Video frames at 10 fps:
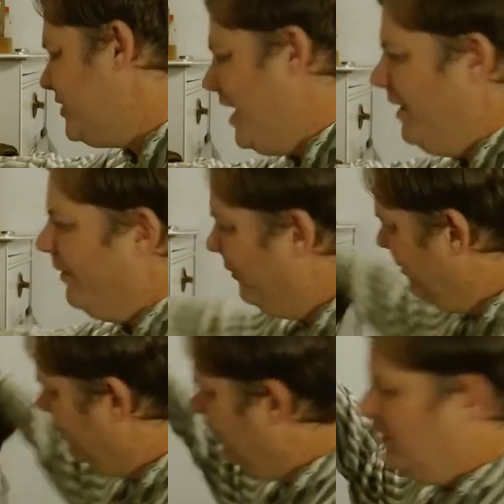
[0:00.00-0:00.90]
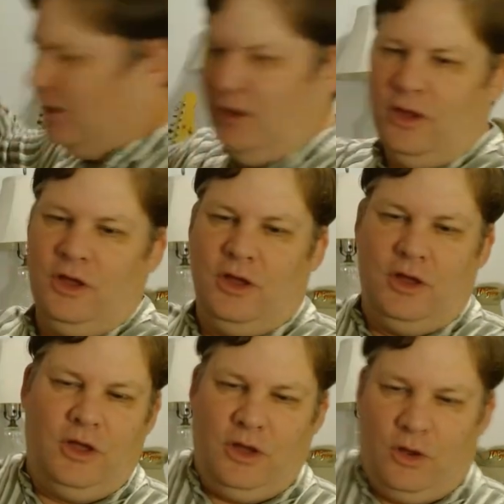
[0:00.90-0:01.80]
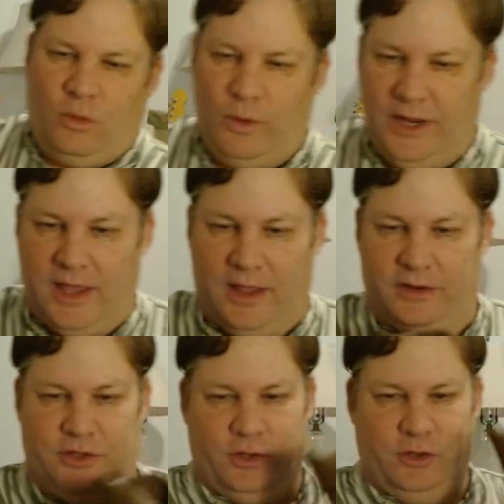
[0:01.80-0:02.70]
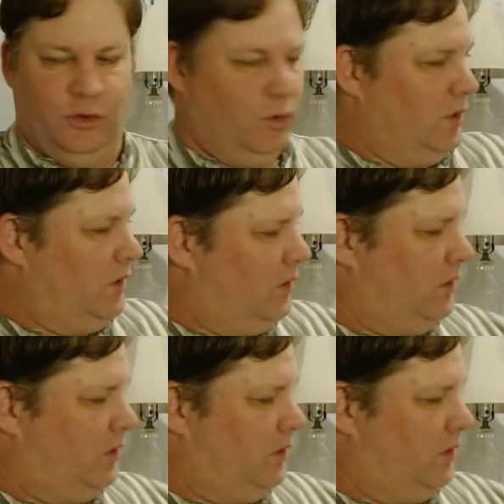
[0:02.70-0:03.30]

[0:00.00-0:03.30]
scale, we get to